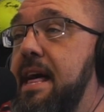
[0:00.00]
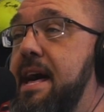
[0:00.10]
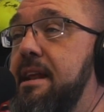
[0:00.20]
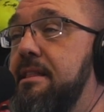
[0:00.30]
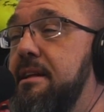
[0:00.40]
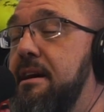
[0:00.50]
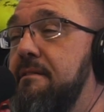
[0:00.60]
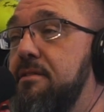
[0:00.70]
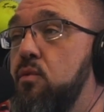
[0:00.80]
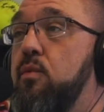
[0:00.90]
ahead
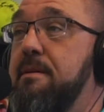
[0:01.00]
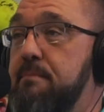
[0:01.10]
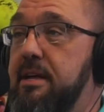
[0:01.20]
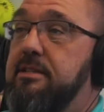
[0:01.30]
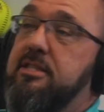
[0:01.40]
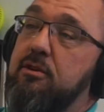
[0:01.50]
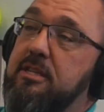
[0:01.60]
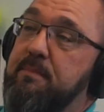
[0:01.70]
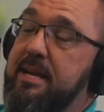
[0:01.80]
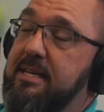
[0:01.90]
of the rebuild, so to
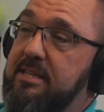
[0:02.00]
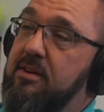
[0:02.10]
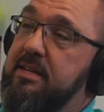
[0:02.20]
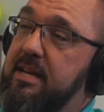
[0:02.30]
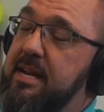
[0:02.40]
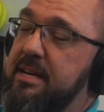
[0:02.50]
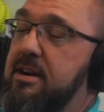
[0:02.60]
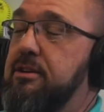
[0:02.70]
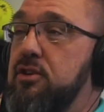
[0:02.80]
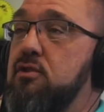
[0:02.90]
speak, because they're in
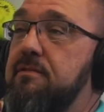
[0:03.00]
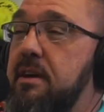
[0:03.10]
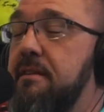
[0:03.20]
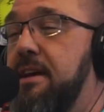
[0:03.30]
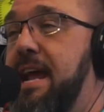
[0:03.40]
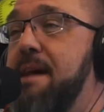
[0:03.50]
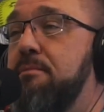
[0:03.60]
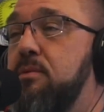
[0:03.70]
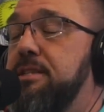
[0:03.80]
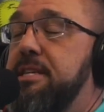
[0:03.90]
year 2 of the
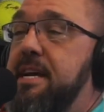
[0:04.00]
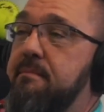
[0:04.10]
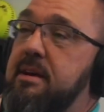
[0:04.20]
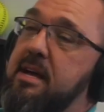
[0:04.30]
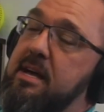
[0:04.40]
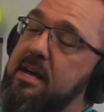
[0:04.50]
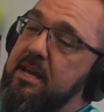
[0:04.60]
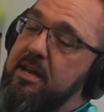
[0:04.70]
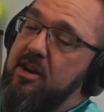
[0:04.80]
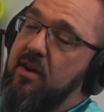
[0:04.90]
Campbell regime.
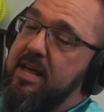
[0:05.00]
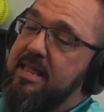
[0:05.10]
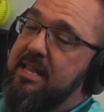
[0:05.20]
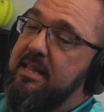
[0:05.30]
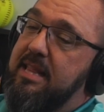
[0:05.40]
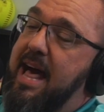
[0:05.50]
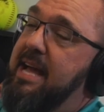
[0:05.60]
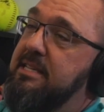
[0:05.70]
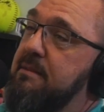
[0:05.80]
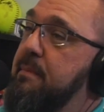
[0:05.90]
You know, I think the
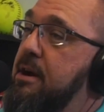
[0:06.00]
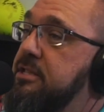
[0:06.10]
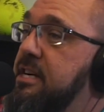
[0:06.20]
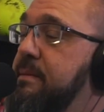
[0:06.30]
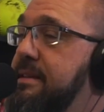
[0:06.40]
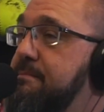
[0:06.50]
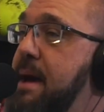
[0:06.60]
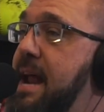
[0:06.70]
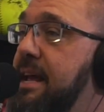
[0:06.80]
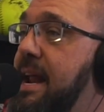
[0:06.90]
Lions and Bears are going to be
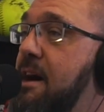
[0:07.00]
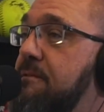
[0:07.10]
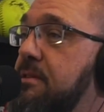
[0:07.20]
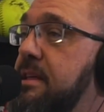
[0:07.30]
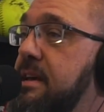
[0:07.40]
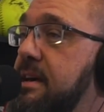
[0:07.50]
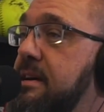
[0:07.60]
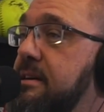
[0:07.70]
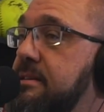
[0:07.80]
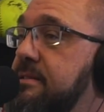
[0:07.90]
battling out
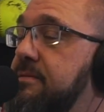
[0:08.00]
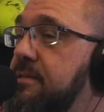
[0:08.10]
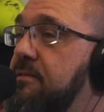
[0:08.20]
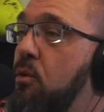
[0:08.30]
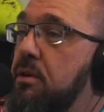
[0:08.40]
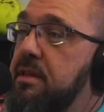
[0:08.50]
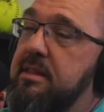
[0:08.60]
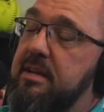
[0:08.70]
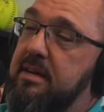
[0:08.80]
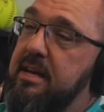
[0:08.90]
for fourth
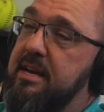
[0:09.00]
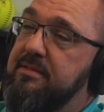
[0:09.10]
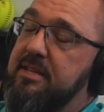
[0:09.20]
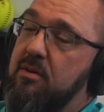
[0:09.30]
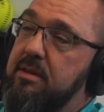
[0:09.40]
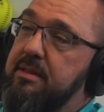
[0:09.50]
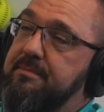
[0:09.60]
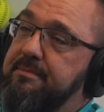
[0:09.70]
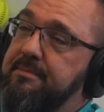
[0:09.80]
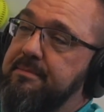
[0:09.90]
in the NFC North.
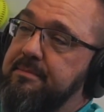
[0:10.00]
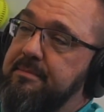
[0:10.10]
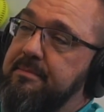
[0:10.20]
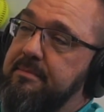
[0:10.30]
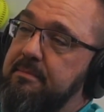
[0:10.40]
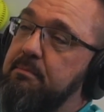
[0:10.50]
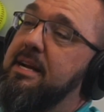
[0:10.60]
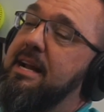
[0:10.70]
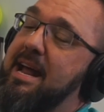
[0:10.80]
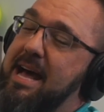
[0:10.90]

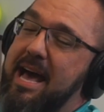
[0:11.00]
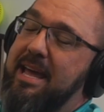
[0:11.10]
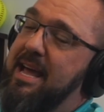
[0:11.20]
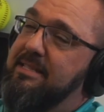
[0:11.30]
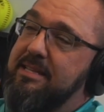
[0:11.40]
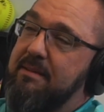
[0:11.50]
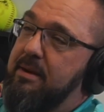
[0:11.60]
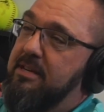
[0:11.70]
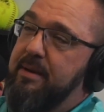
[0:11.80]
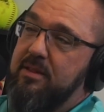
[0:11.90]
But I can't see the
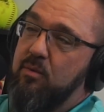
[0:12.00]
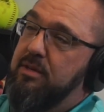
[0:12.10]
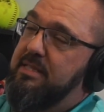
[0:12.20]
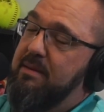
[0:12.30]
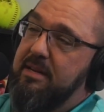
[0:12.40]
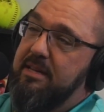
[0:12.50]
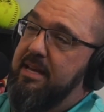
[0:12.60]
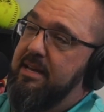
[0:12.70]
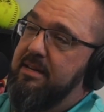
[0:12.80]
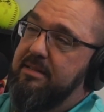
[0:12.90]
Bears being the worst team in the
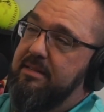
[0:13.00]
league.